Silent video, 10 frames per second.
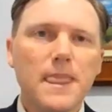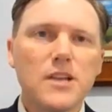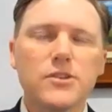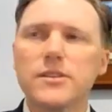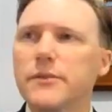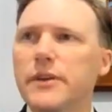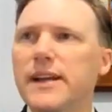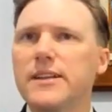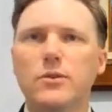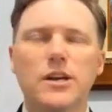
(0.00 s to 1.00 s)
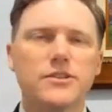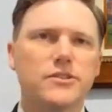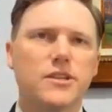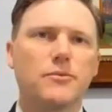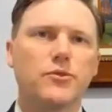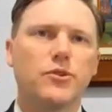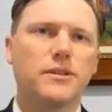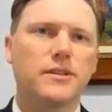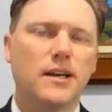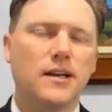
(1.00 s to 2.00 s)
So I'll see if we have any questions come through,
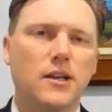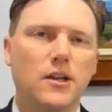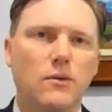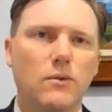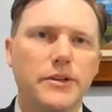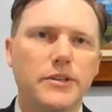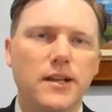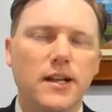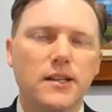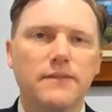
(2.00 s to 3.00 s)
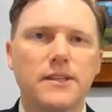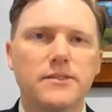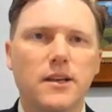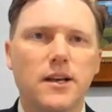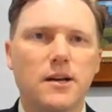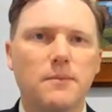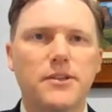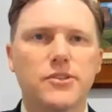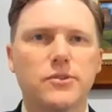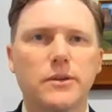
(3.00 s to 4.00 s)
but while we do that, I'll leave these up on the screen.